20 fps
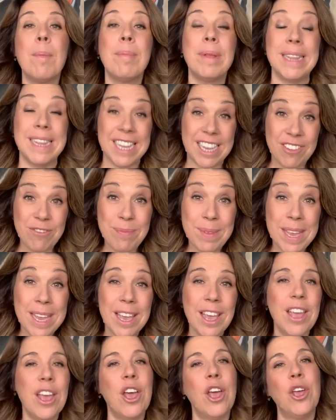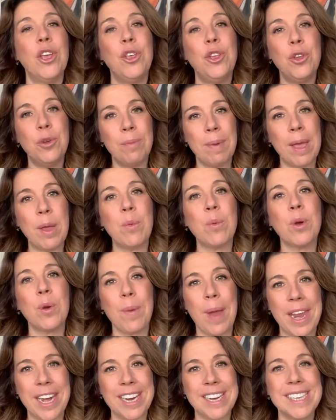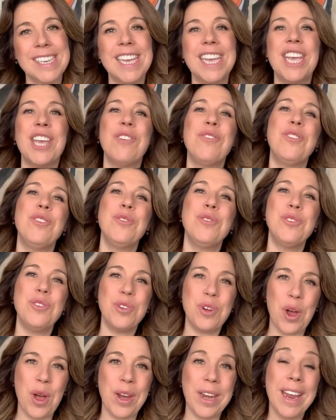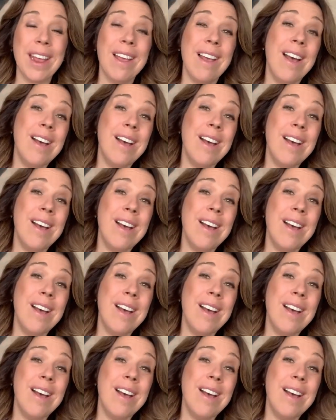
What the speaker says: Believe me, you might regret it if you do not.